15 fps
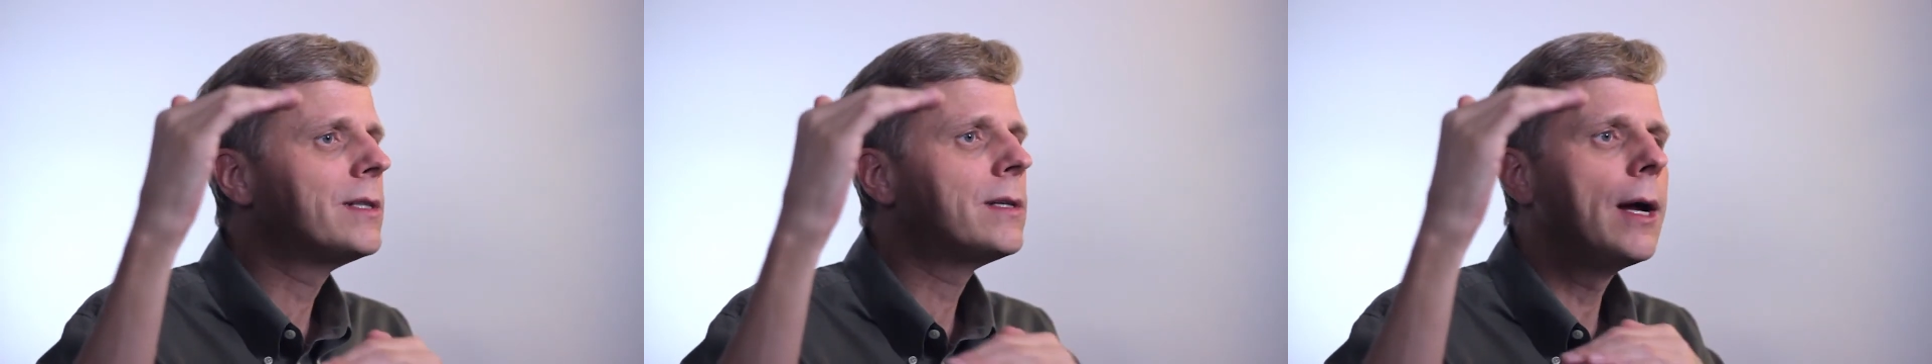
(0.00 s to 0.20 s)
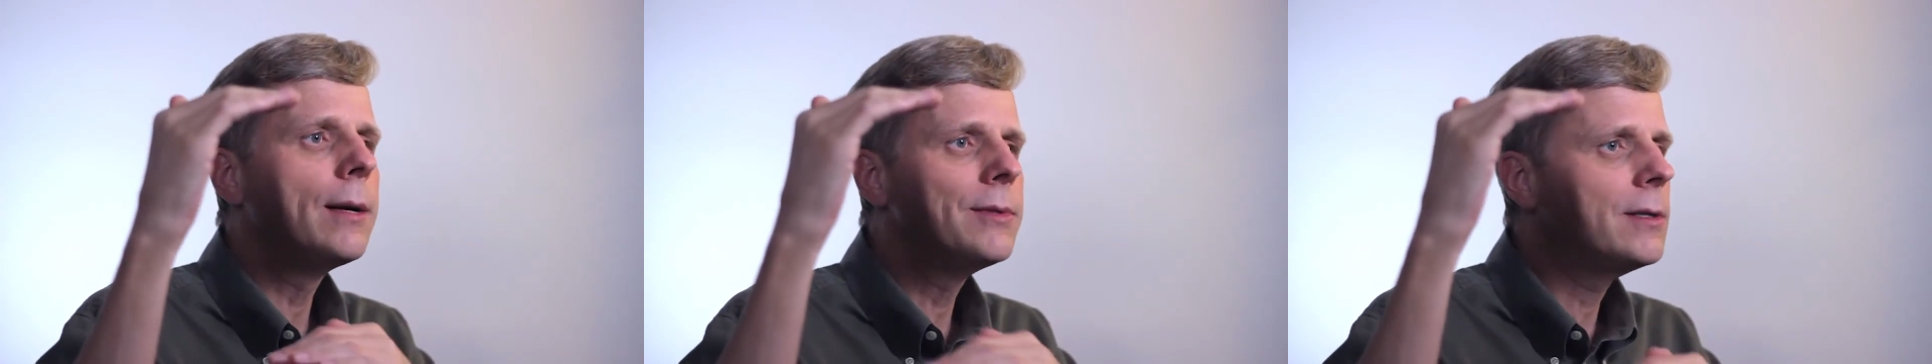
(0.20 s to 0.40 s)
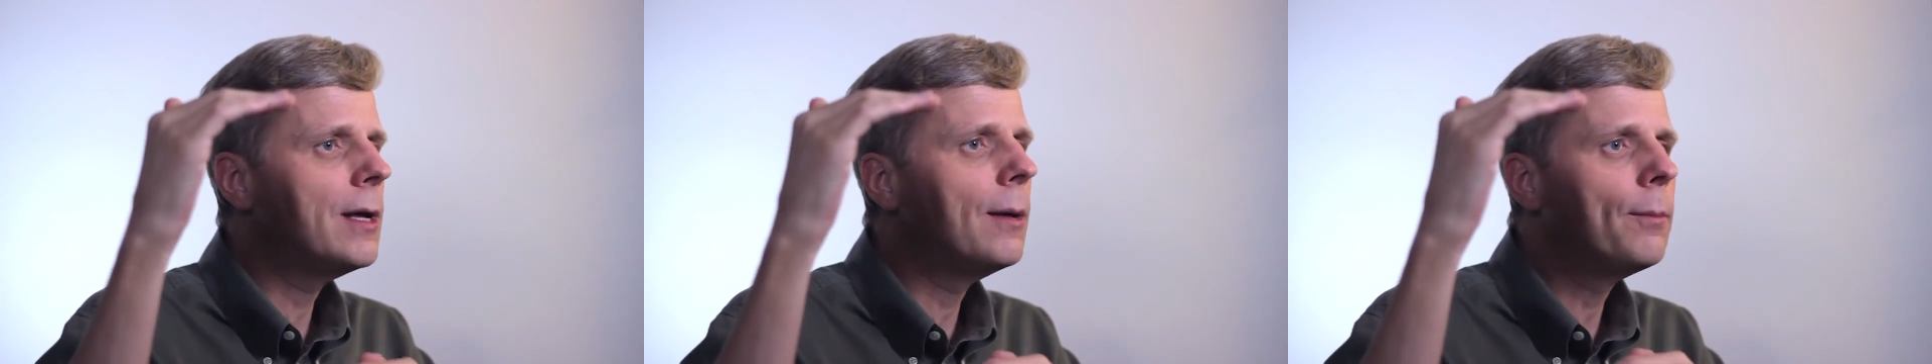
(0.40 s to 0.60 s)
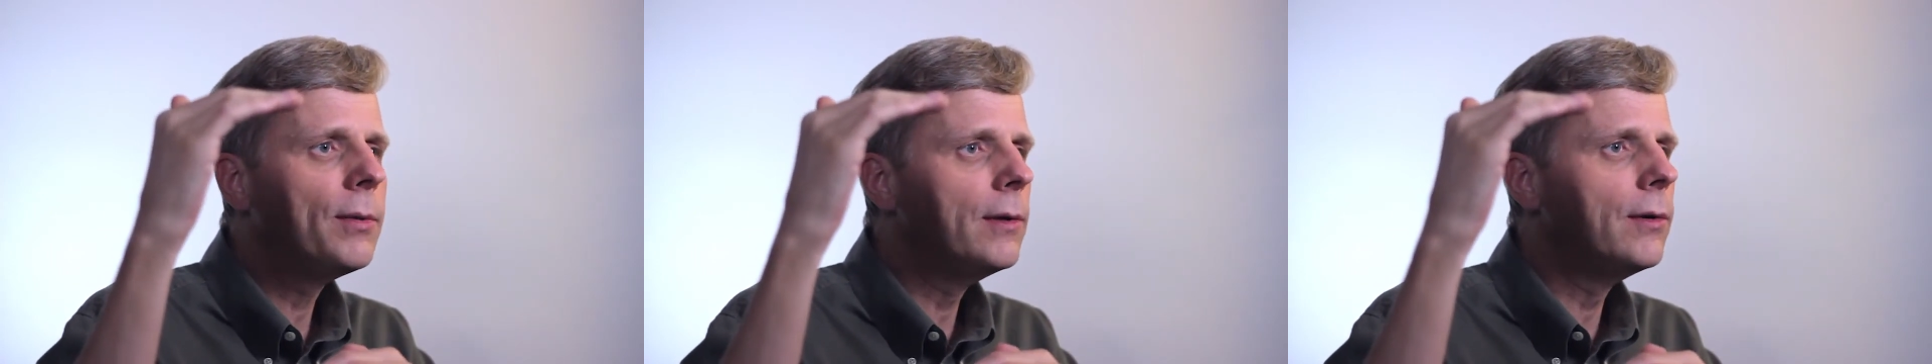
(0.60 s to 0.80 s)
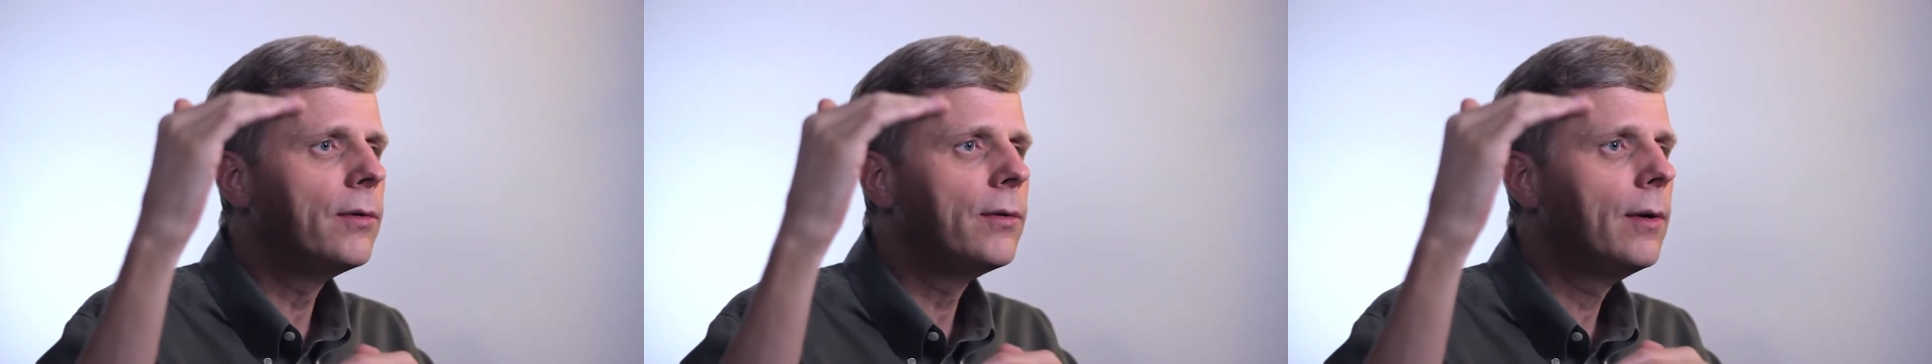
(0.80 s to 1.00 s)

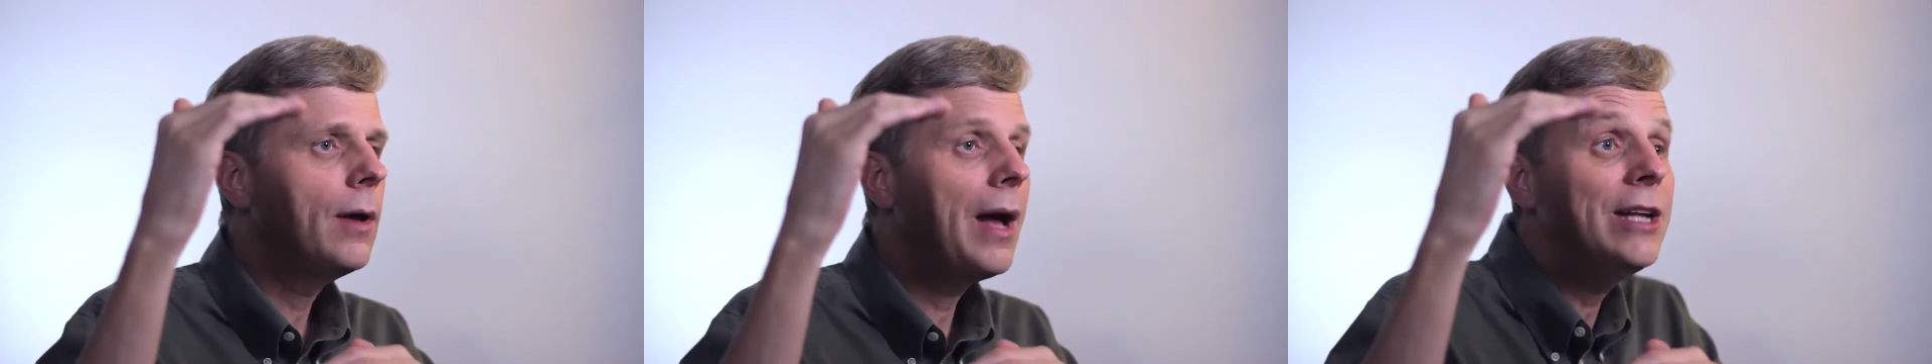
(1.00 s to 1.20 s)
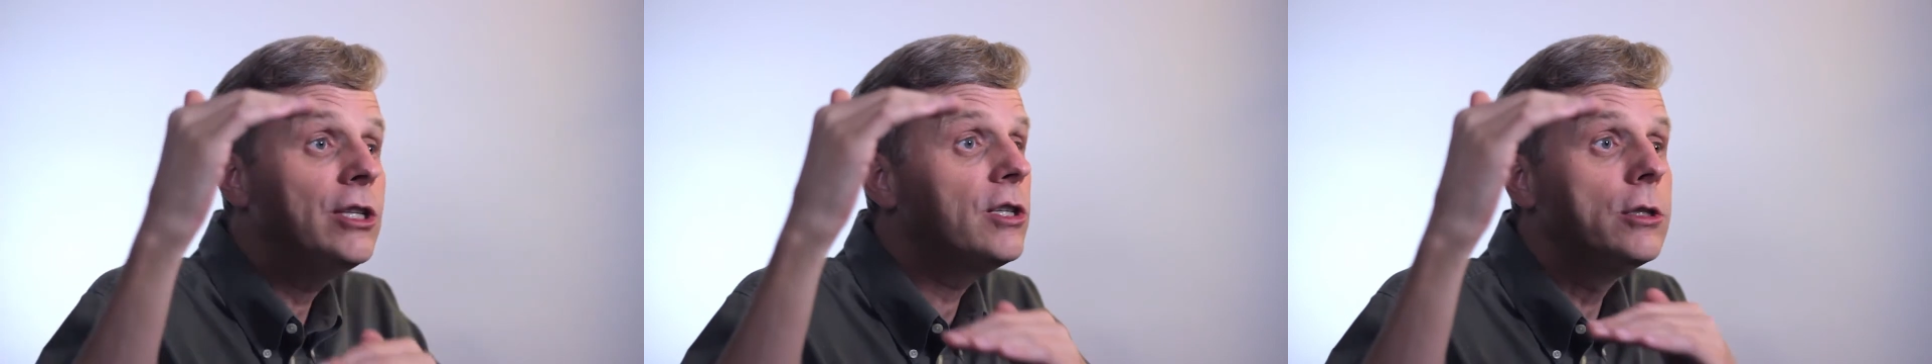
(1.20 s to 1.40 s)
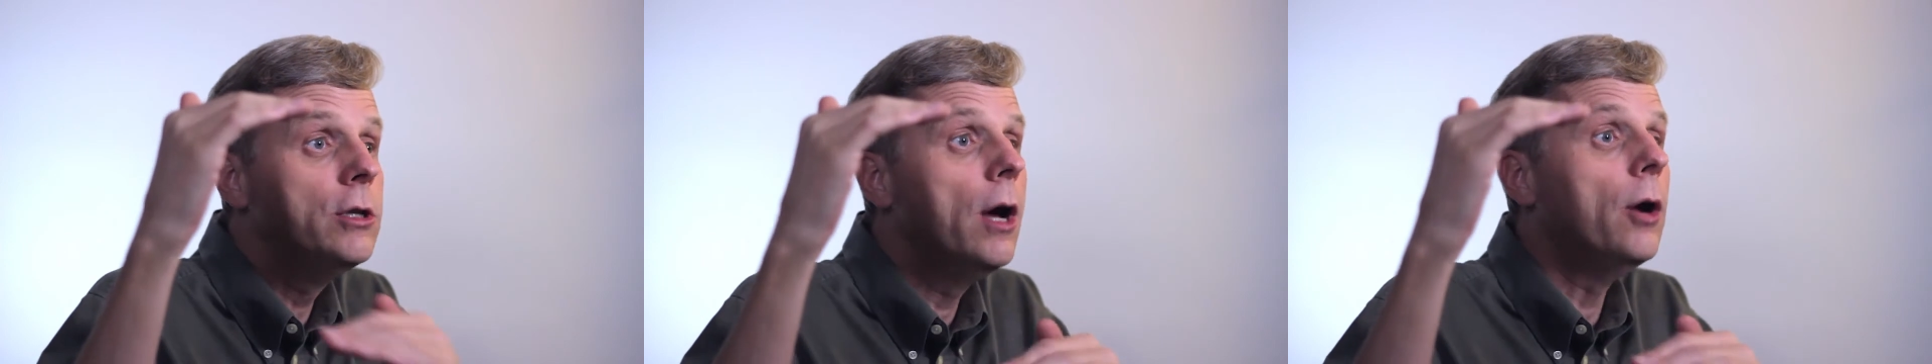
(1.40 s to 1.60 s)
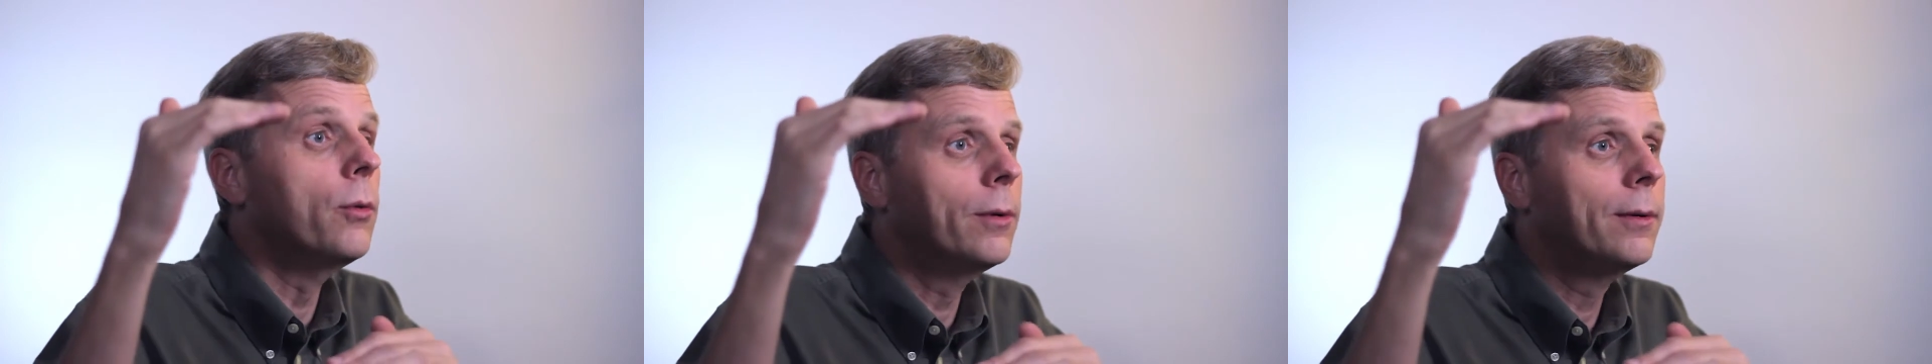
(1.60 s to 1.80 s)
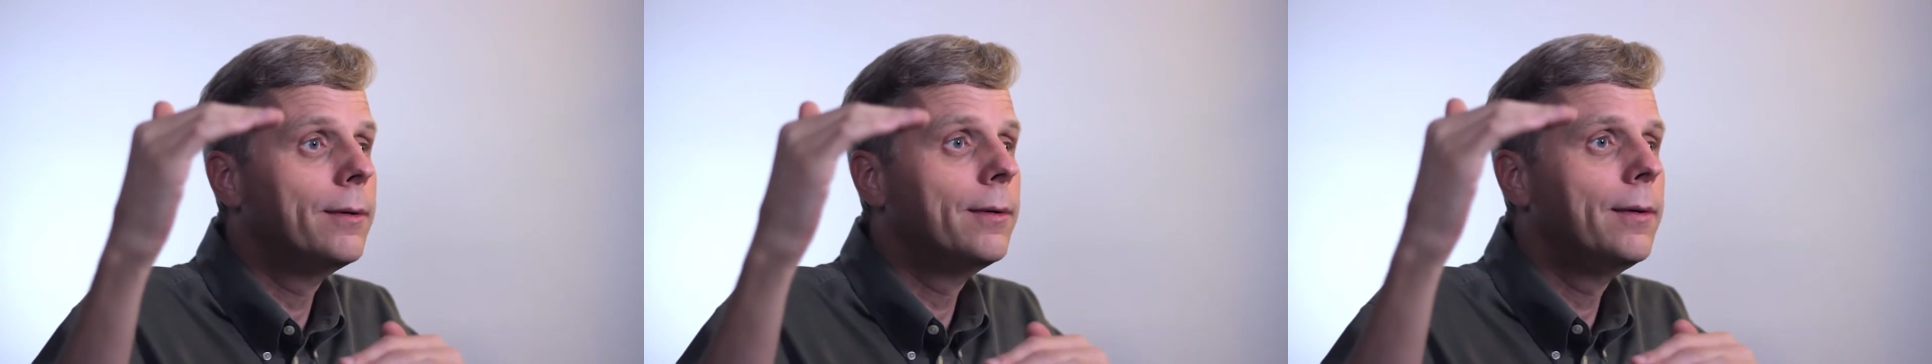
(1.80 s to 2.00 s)
timestamp is. I just know.